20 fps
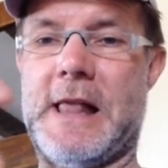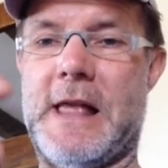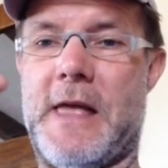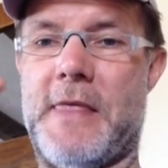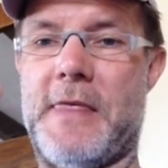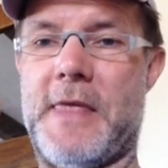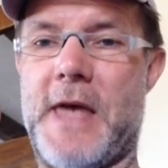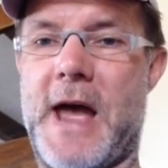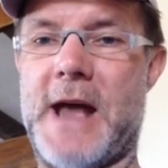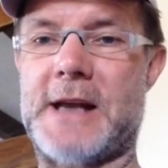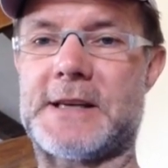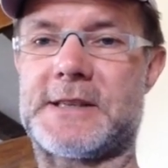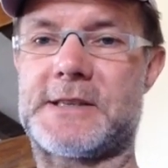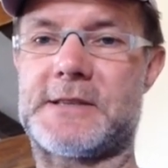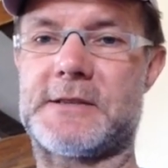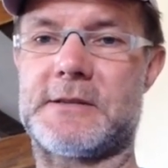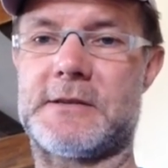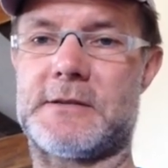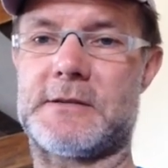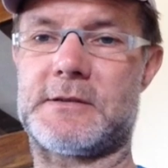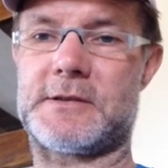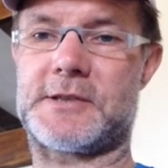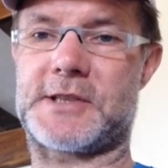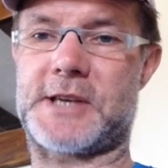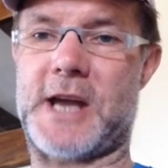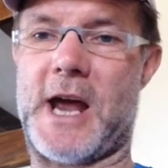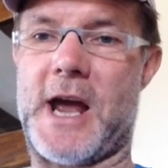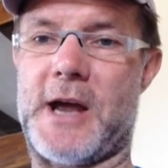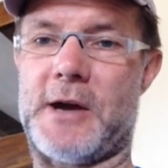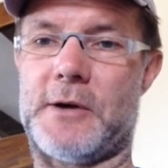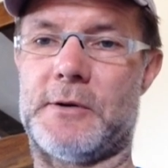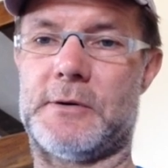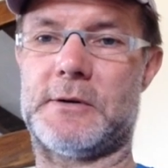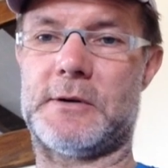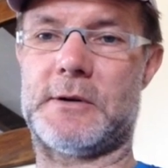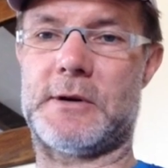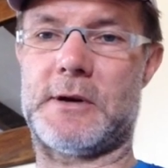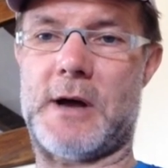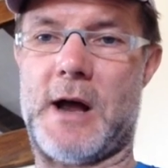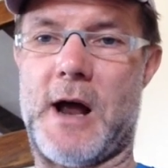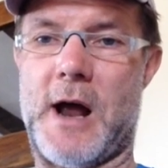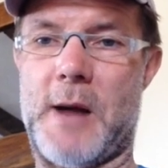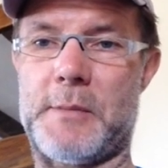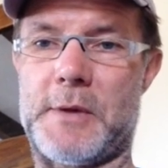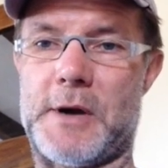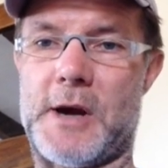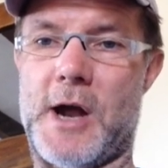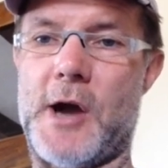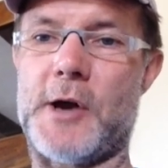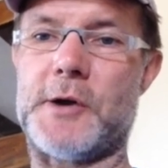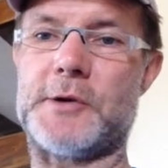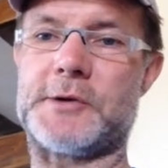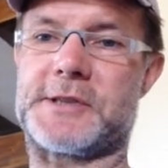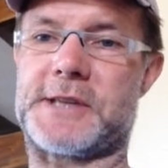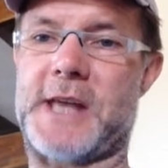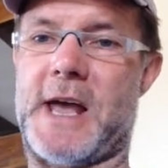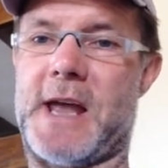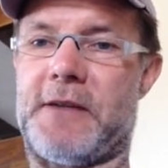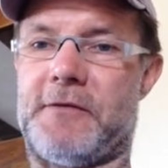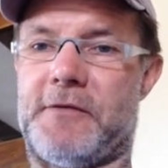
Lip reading: And that scale uploads that